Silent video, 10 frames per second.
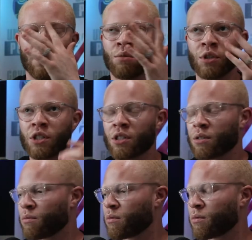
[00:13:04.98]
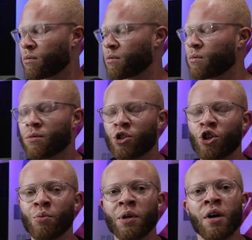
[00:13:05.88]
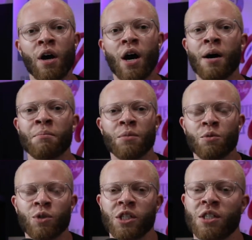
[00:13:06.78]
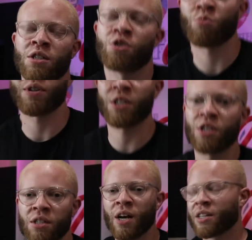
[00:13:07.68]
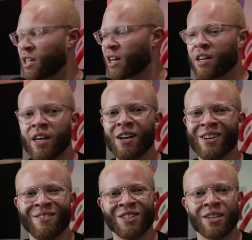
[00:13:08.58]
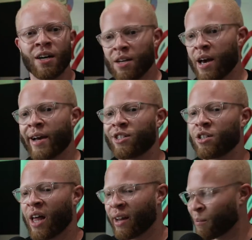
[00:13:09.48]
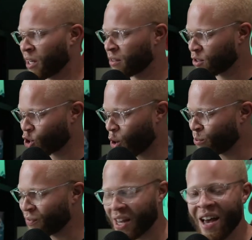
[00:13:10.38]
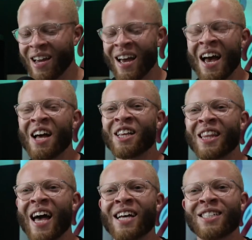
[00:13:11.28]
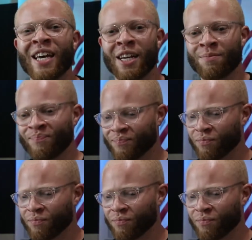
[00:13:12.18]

which is stupid. Which isn't stupid. It just sucks. It don't even suck. I actually like me. So last thing.